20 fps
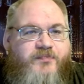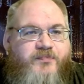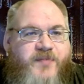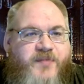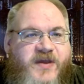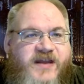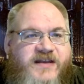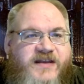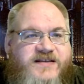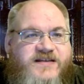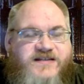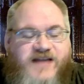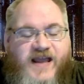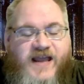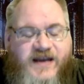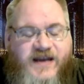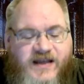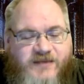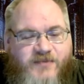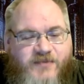be
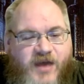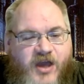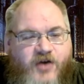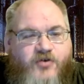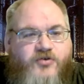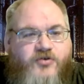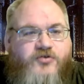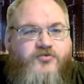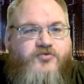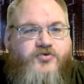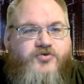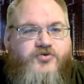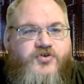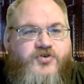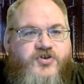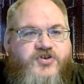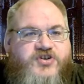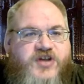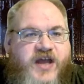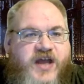designing my own
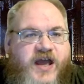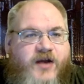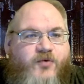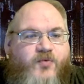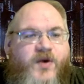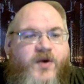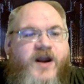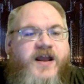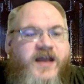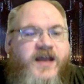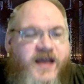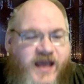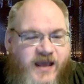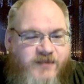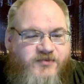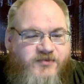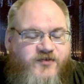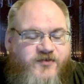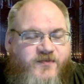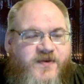rules and running
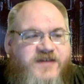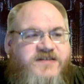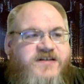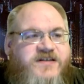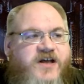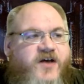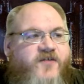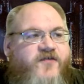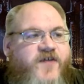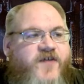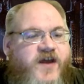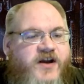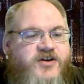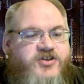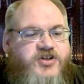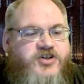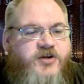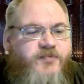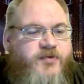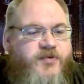games for myself and
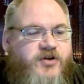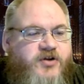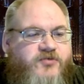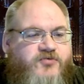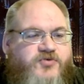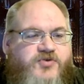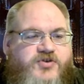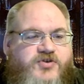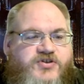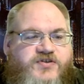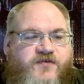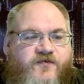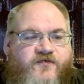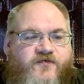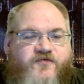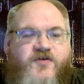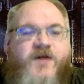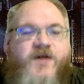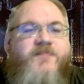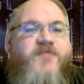interpreting rules
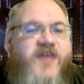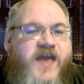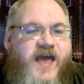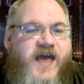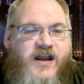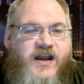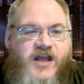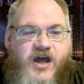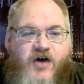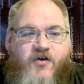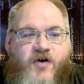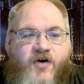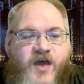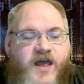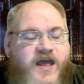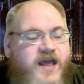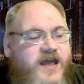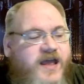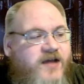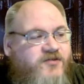from the get go.
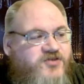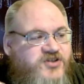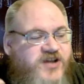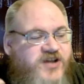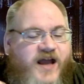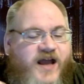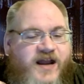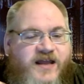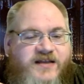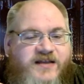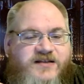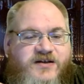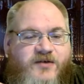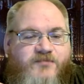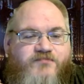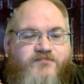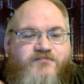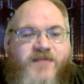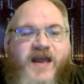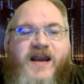It was not
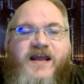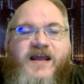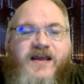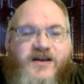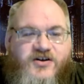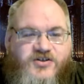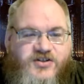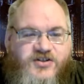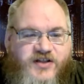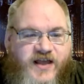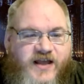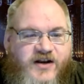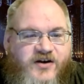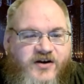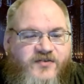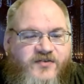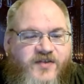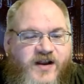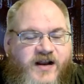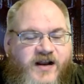until many years
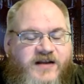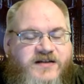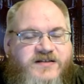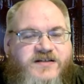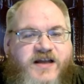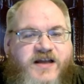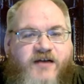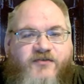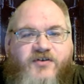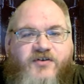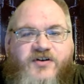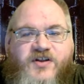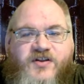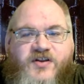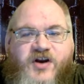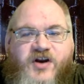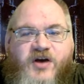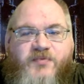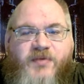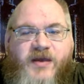later that I discovered
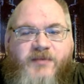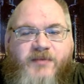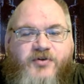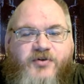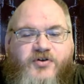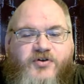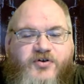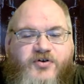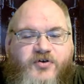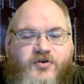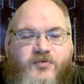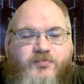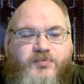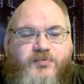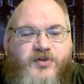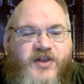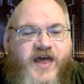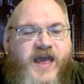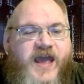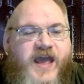that there are people who
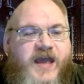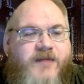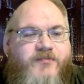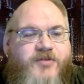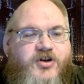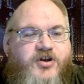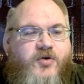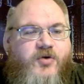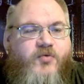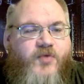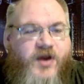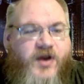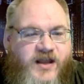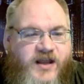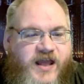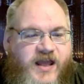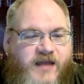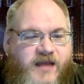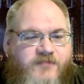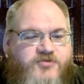play but don't
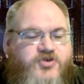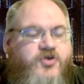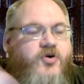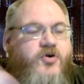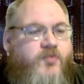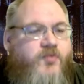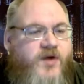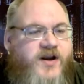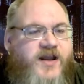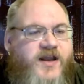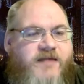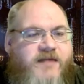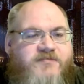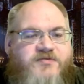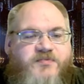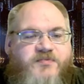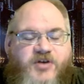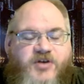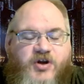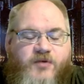run games or run
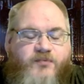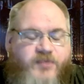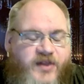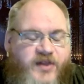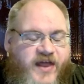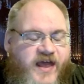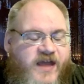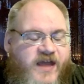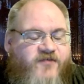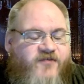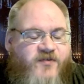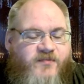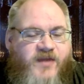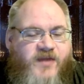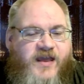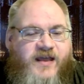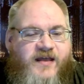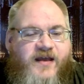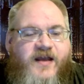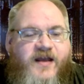games but don't play. For
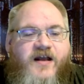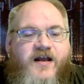me,